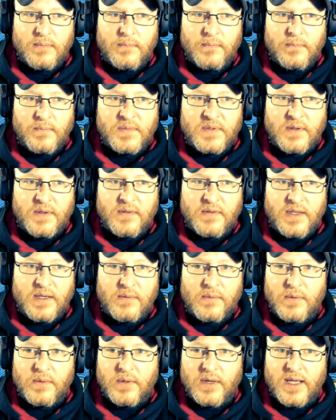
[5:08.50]
So I
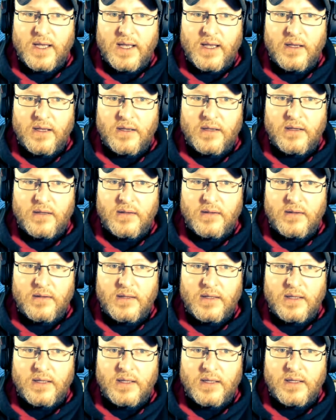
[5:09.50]
think we want
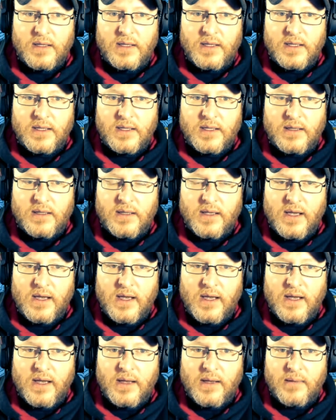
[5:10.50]

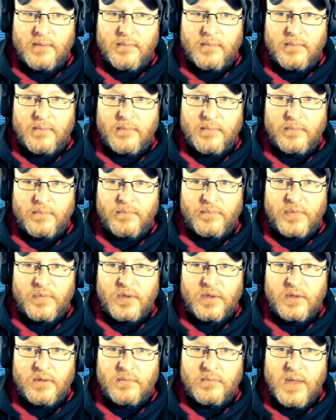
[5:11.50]
to
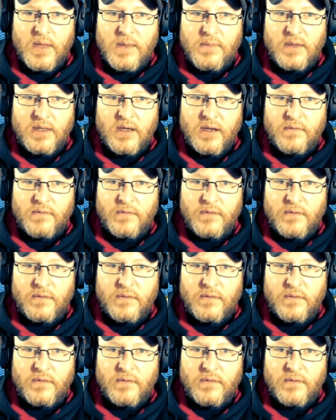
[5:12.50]
maybe go for a